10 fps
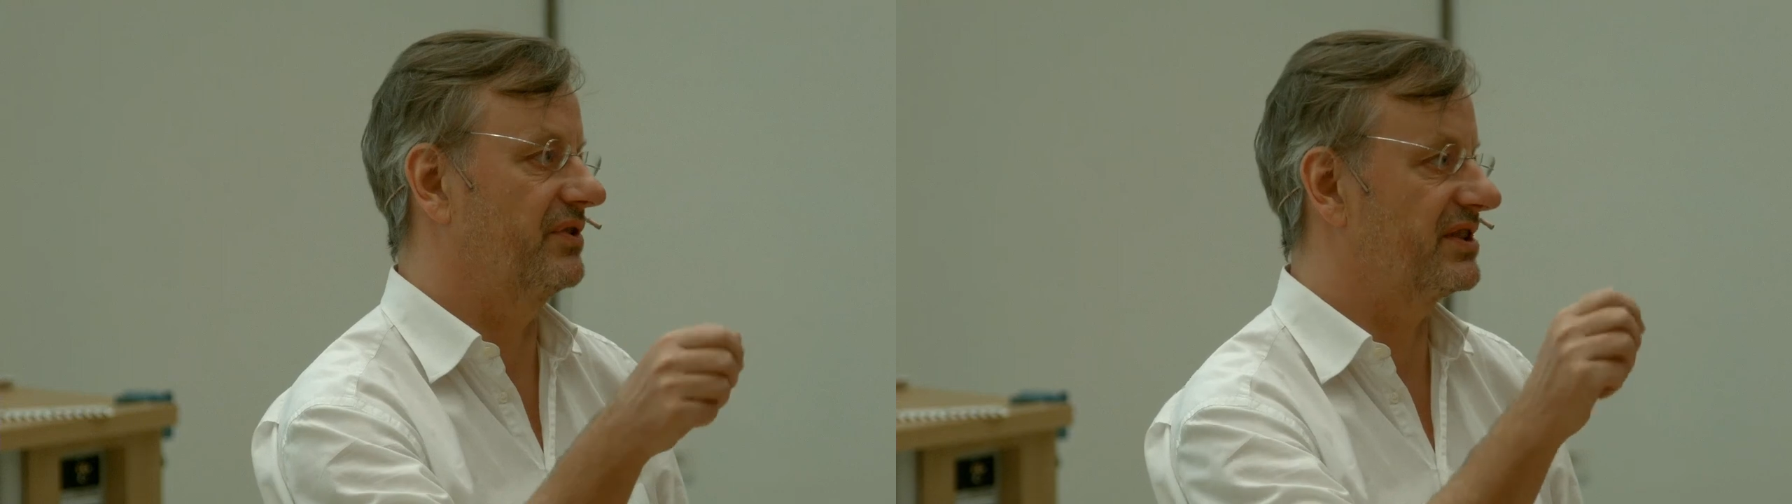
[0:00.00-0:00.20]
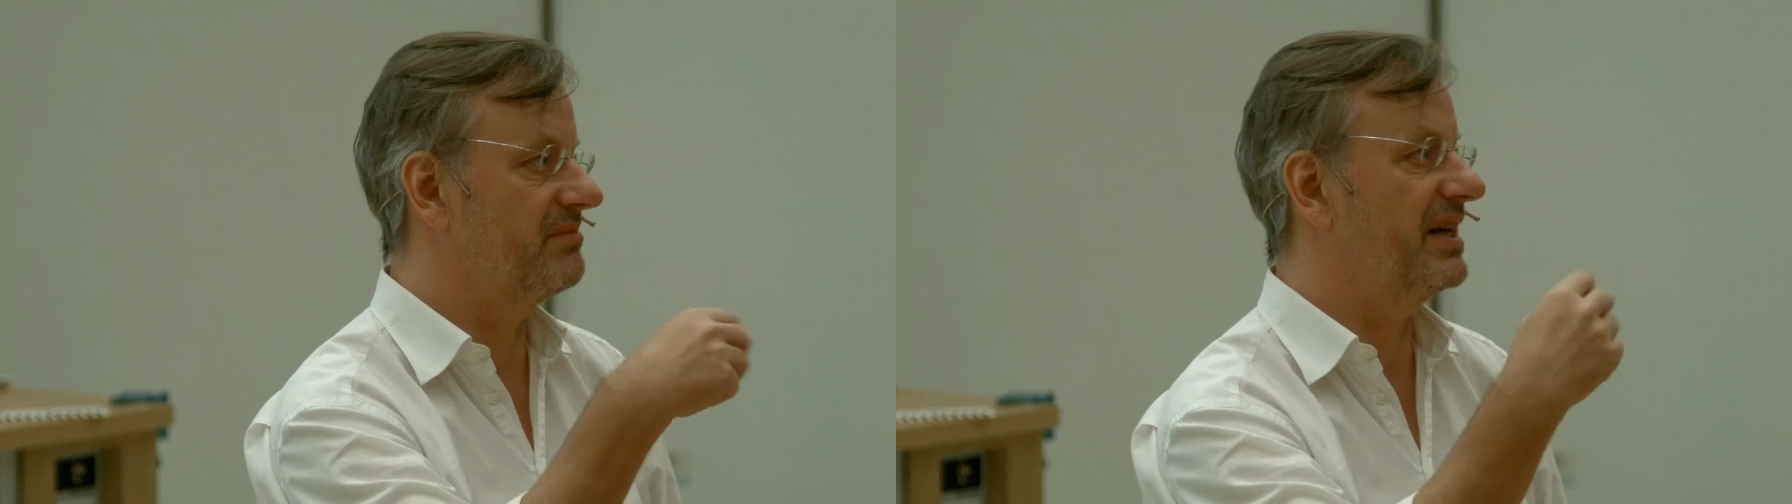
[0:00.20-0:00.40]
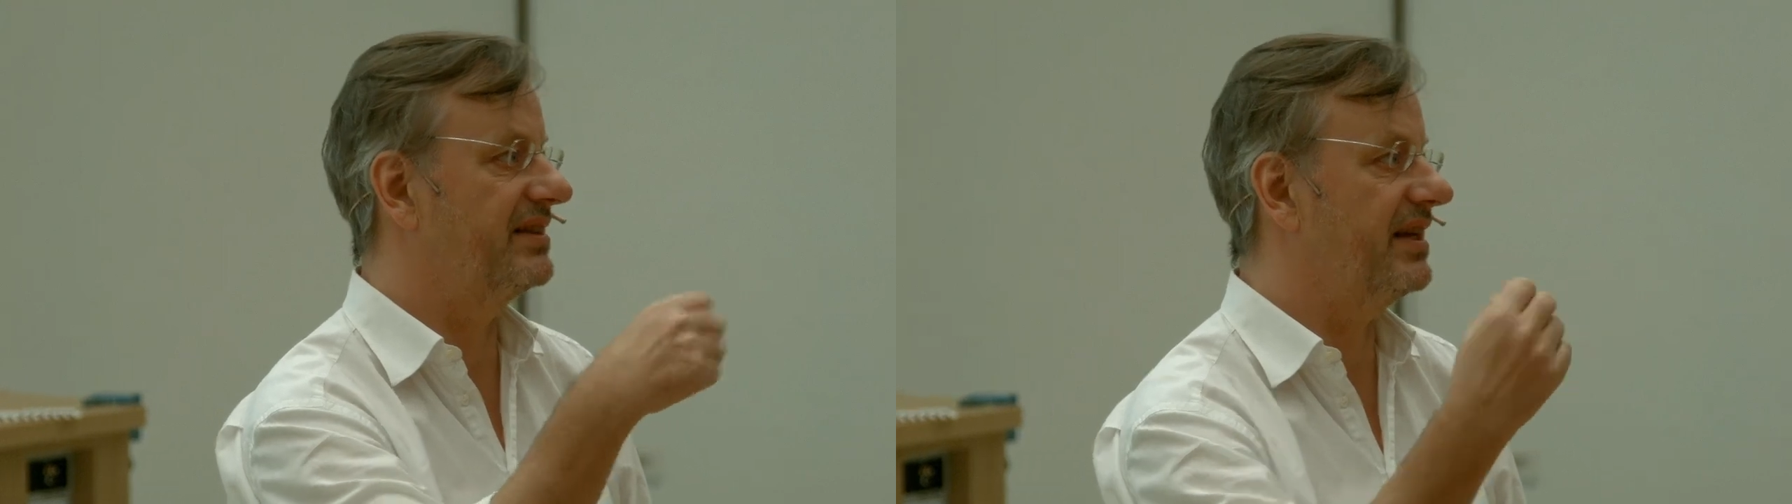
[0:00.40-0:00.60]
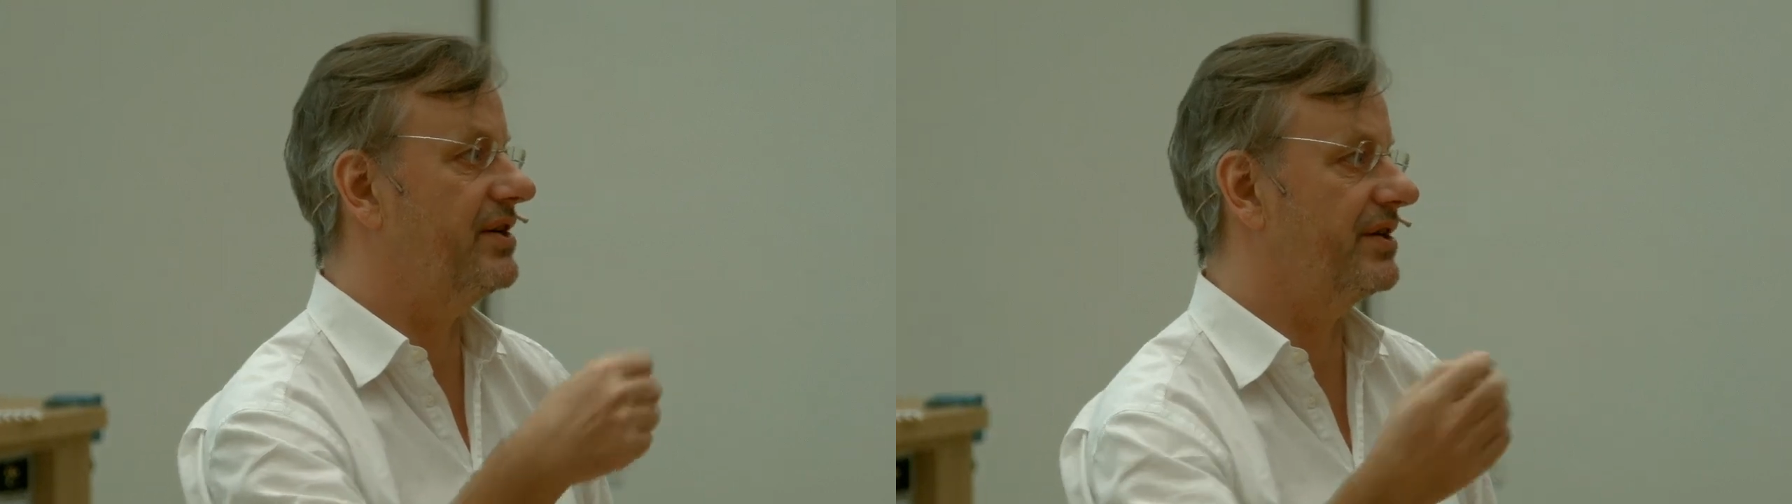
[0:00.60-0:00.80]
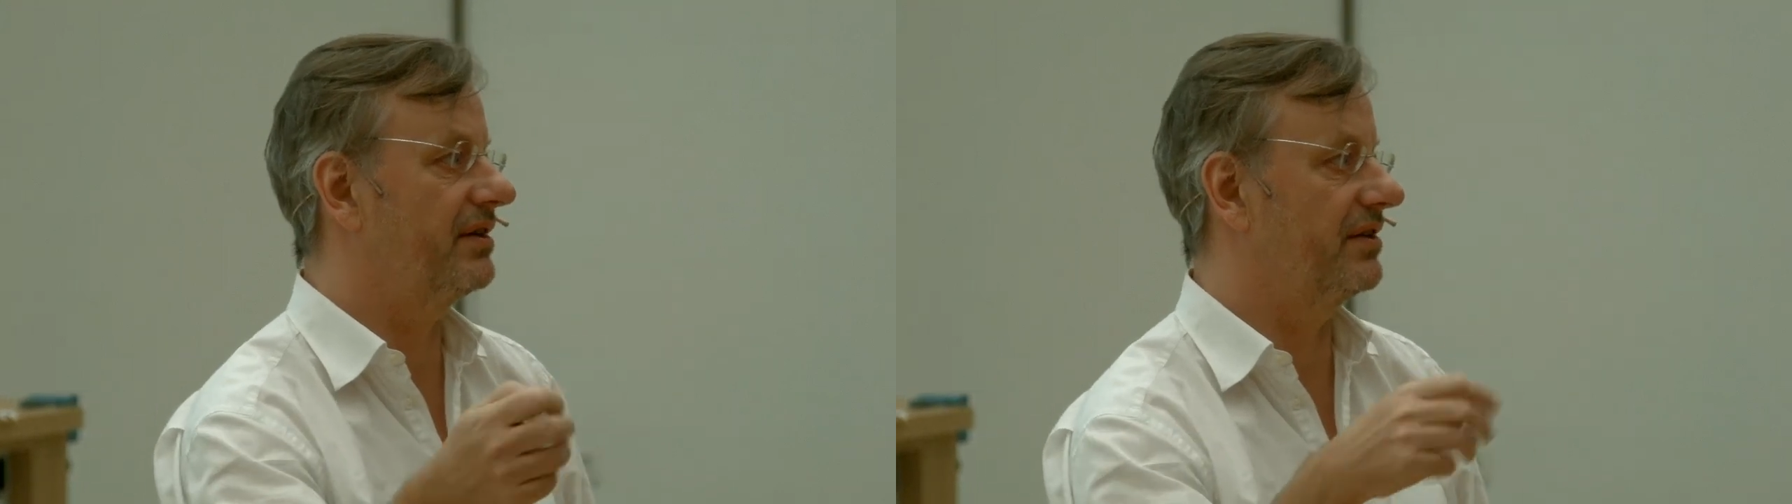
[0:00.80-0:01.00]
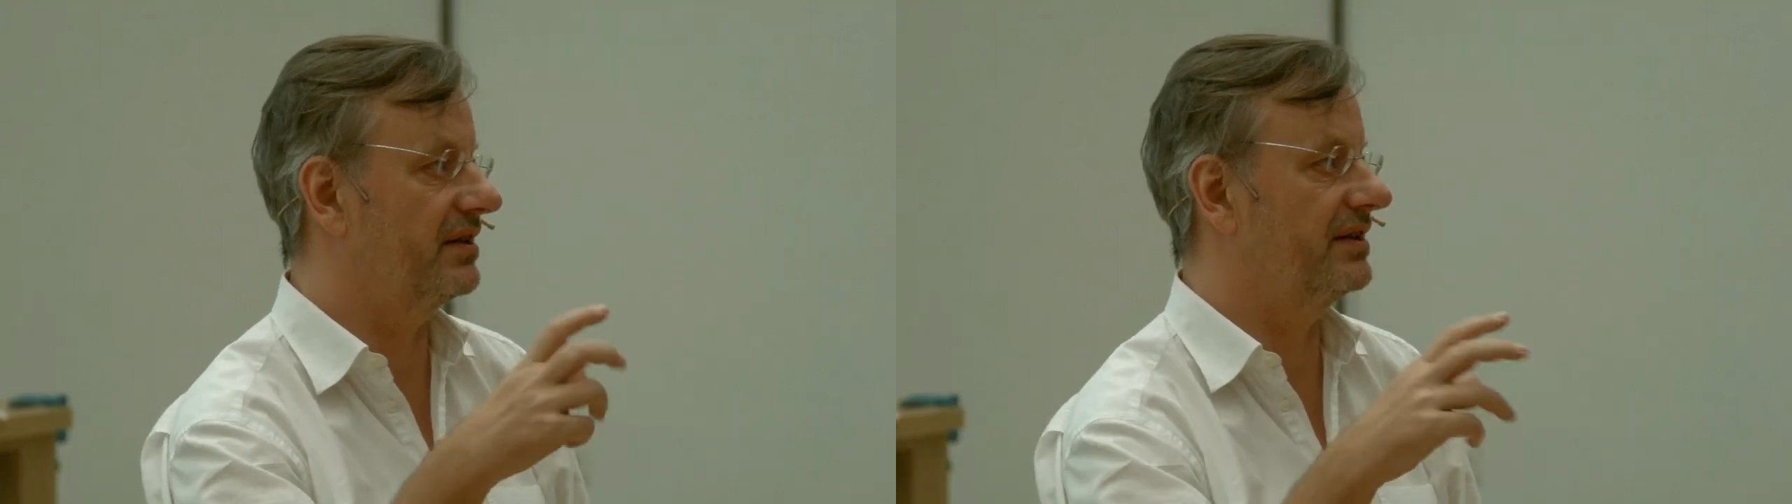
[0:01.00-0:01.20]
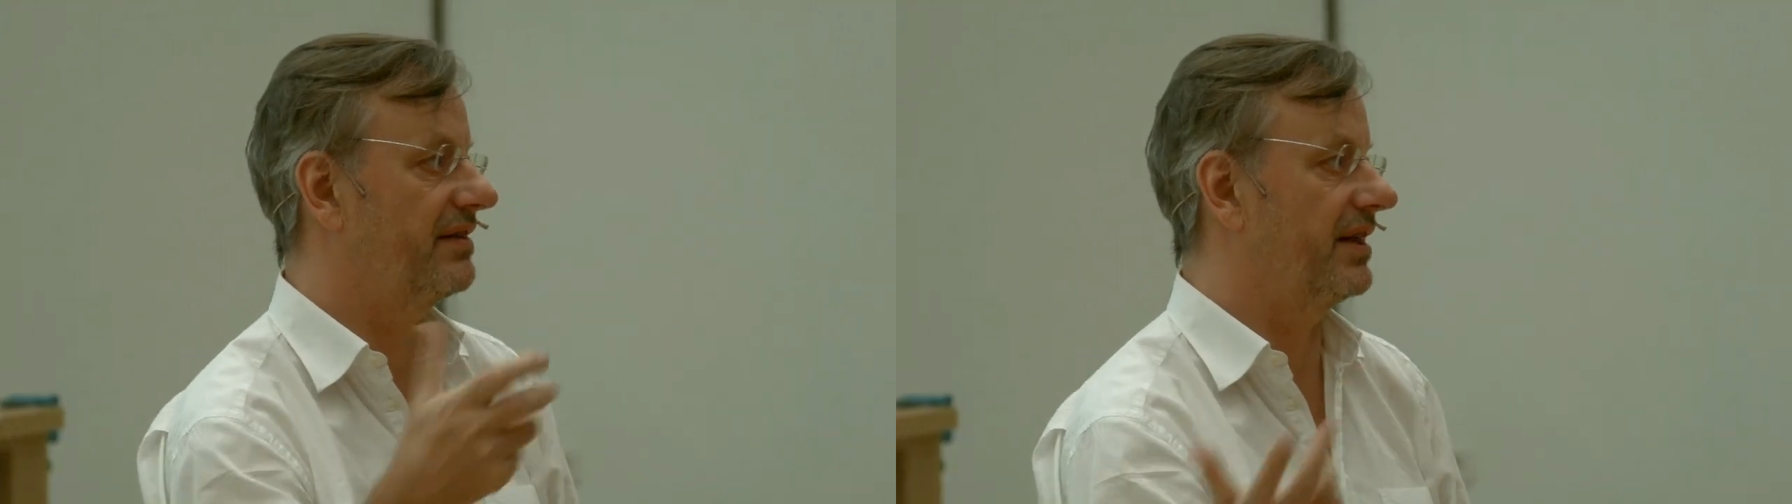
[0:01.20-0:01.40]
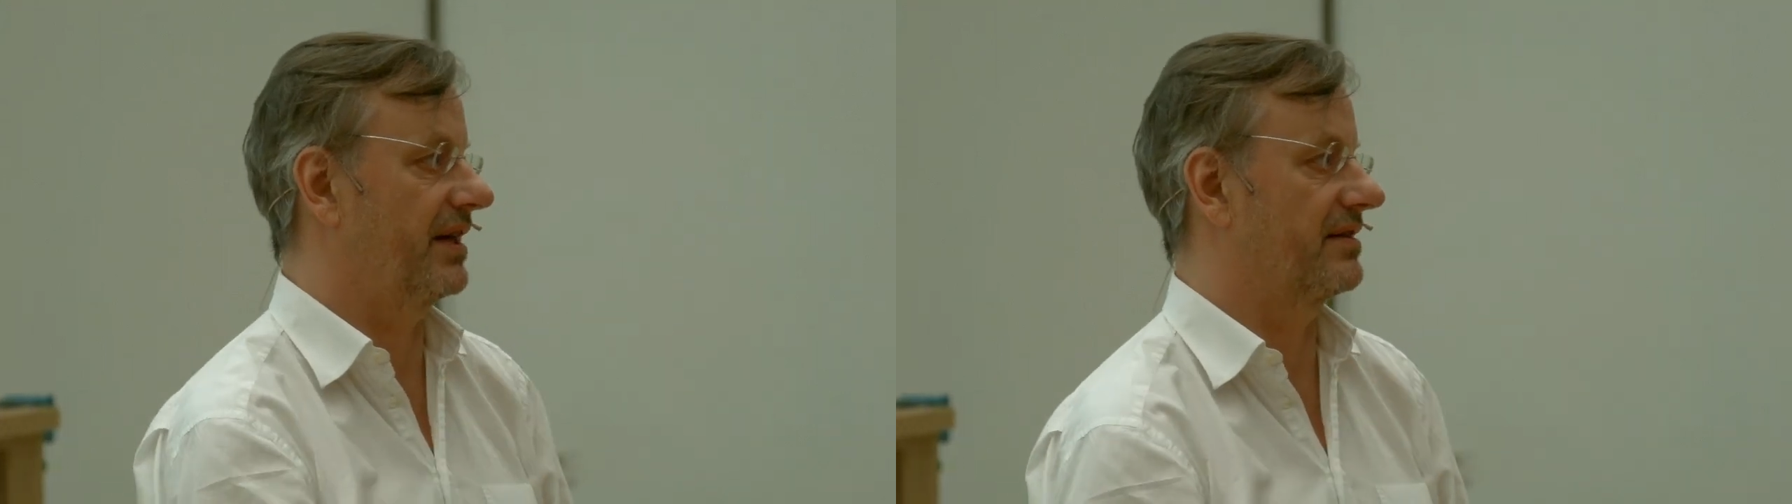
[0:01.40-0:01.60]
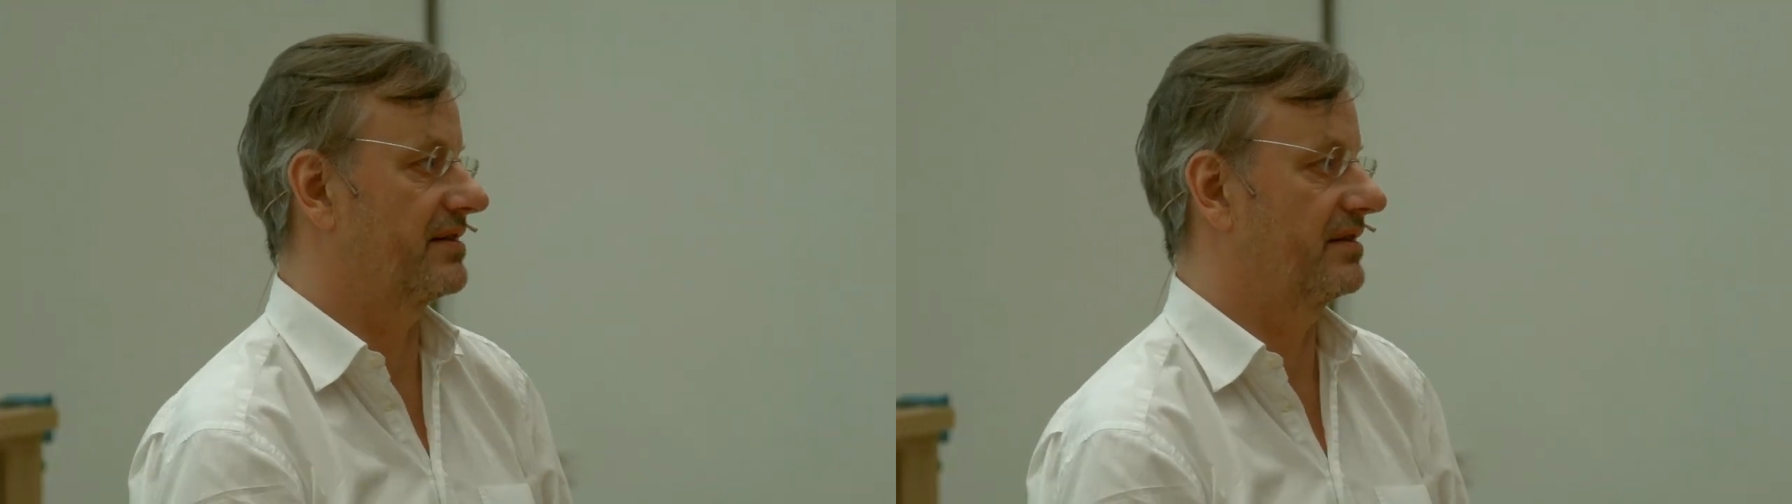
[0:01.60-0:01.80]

It's a meditation on these things.